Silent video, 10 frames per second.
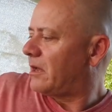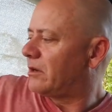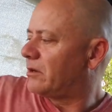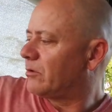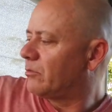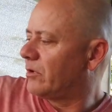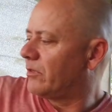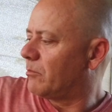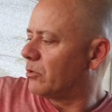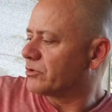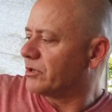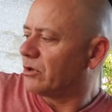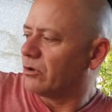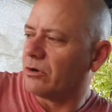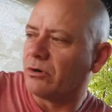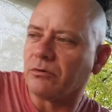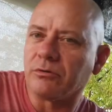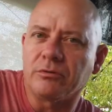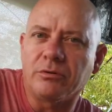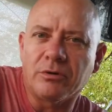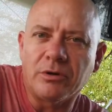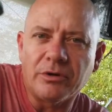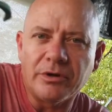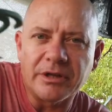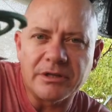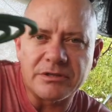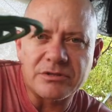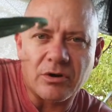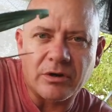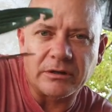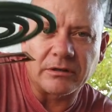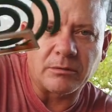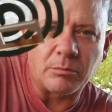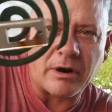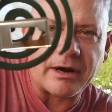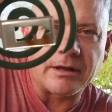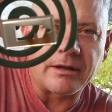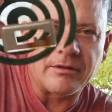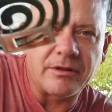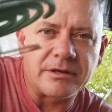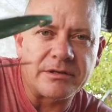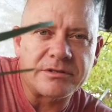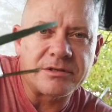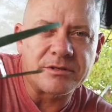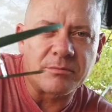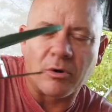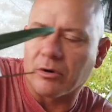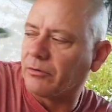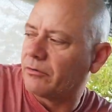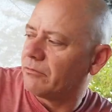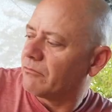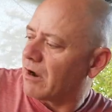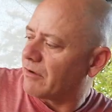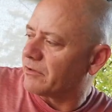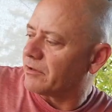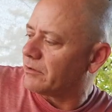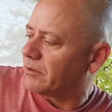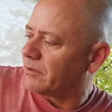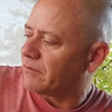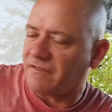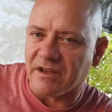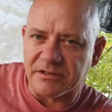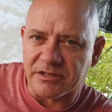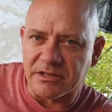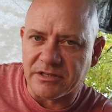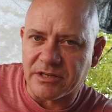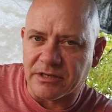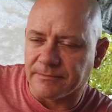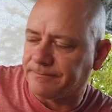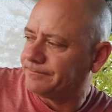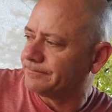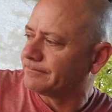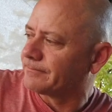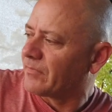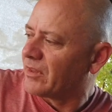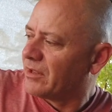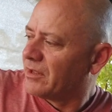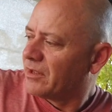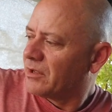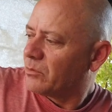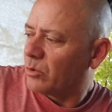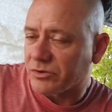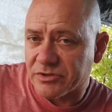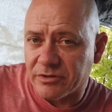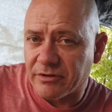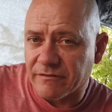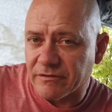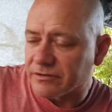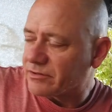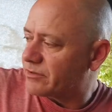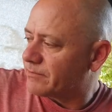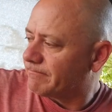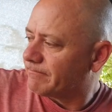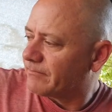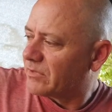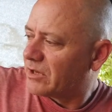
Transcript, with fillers: and with the mozzie coil you get this tiny little bracket that it sits upon rather than the fancy tin. What's the difference?